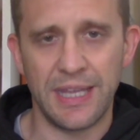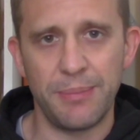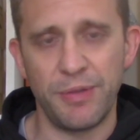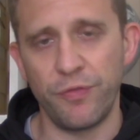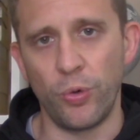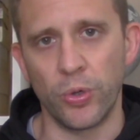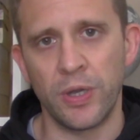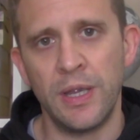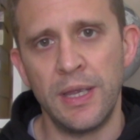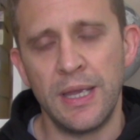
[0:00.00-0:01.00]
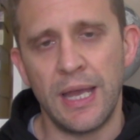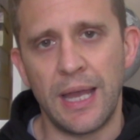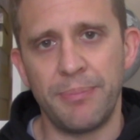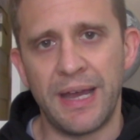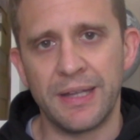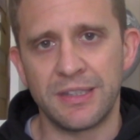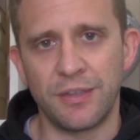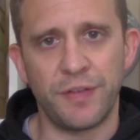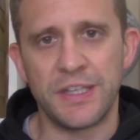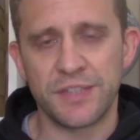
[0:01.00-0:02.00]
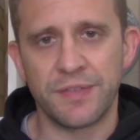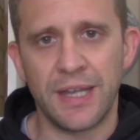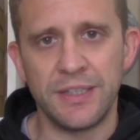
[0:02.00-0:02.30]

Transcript: day before, about defensive gun